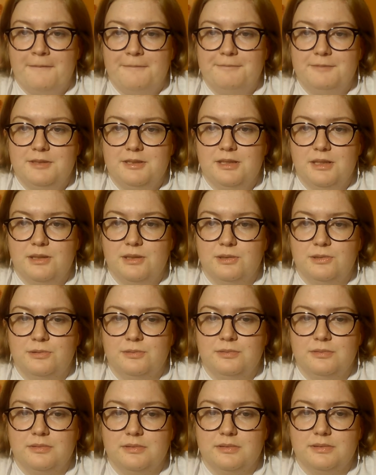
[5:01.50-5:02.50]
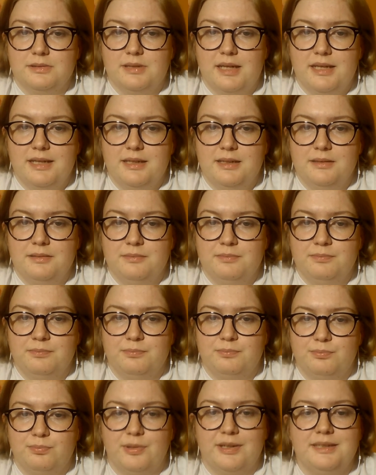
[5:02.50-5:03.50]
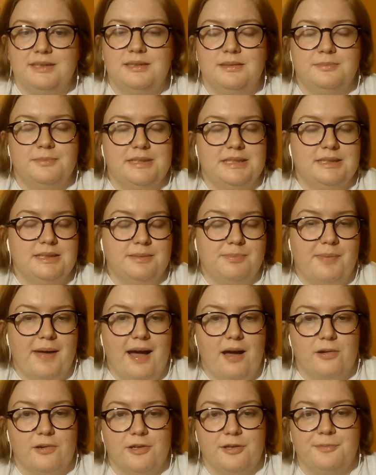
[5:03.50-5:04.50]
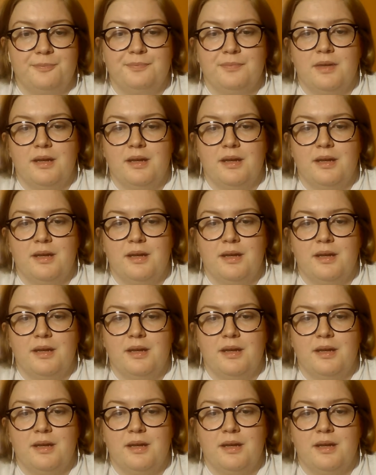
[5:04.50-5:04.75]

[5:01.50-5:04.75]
So lying brings him into power.